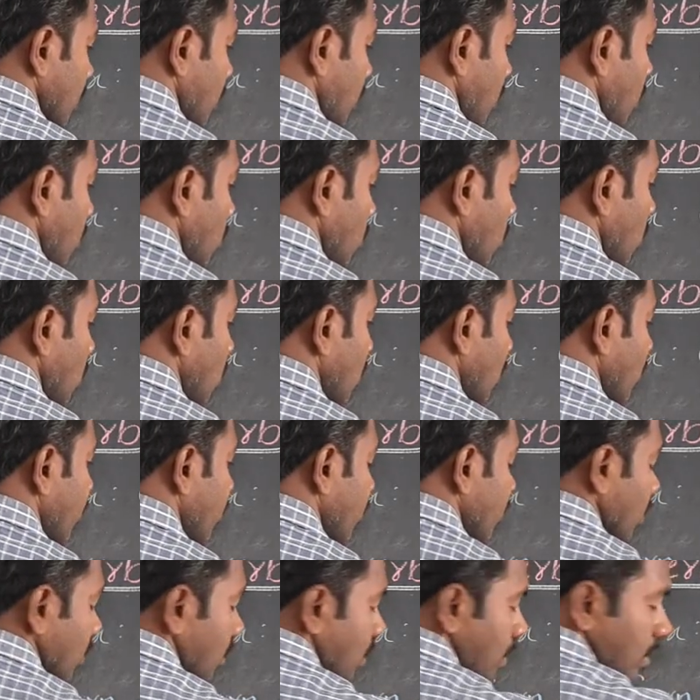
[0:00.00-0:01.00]
old.
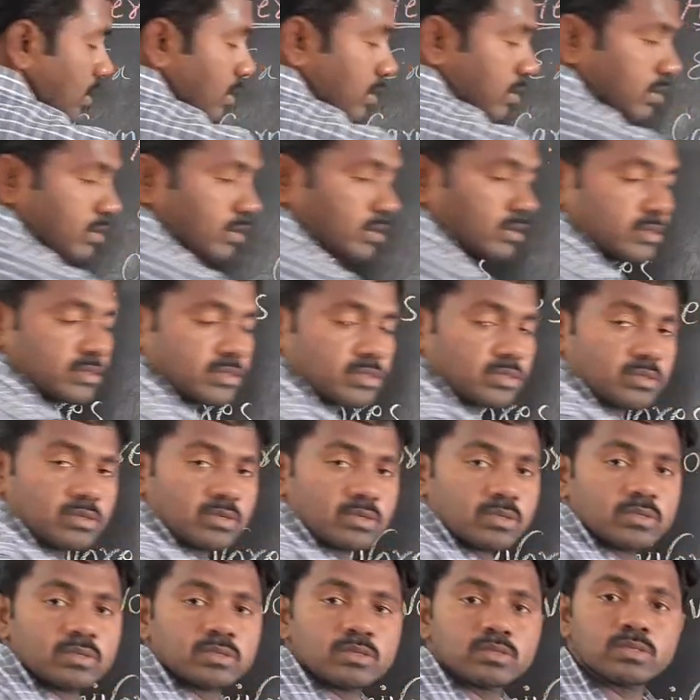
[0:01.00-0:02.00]

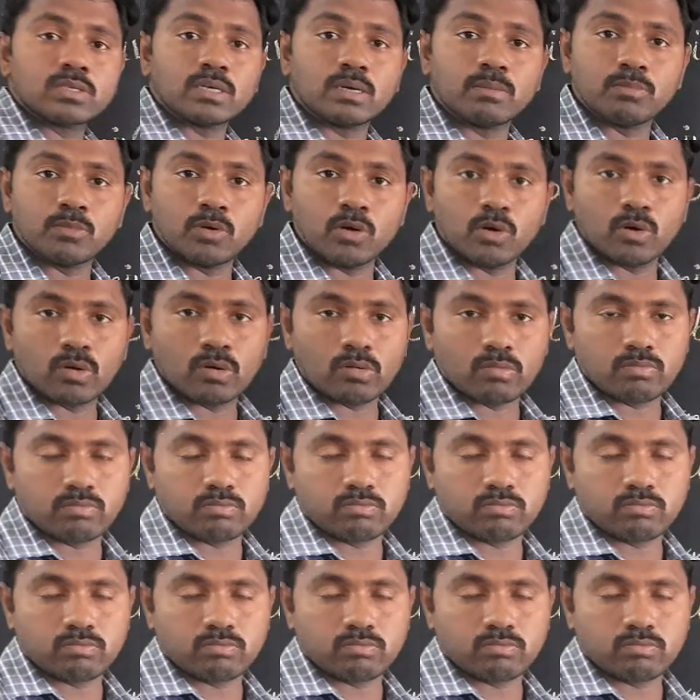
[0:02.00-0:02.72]
So some more.